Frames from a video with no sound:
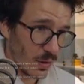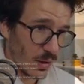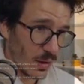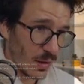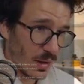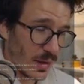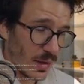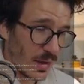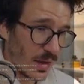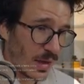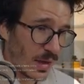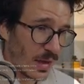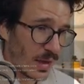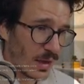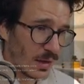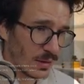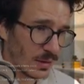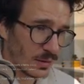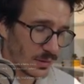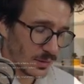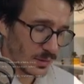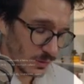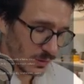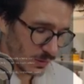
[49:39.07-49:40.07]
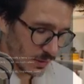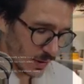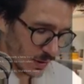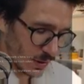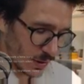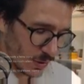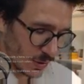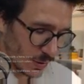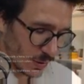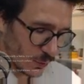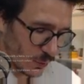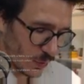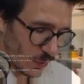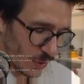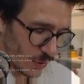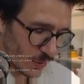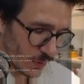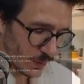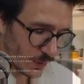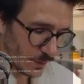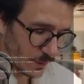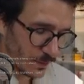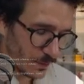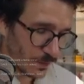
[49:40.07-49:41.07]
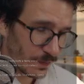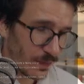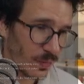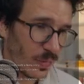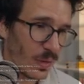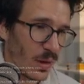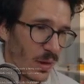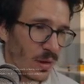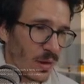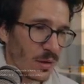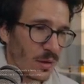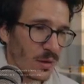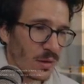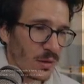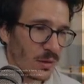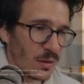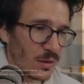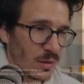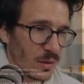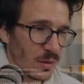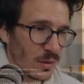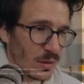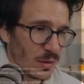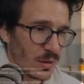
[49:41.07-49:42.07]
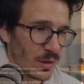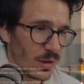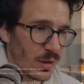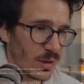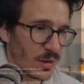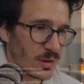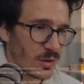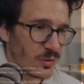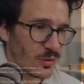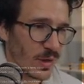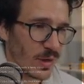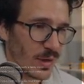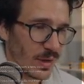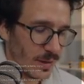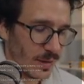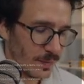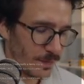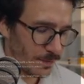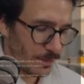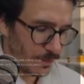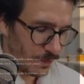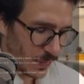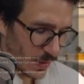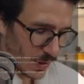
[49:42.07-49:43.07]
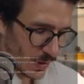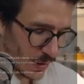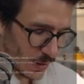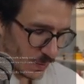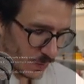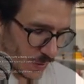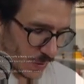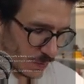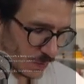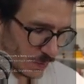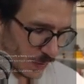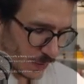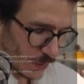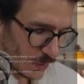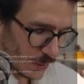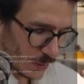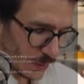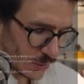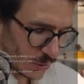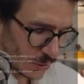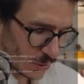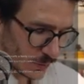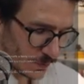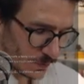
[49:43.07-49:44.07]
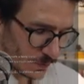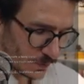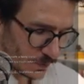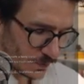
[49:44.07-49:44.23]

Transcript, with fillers: Ah, I got it wrong. Okay, let's try again. npm publish.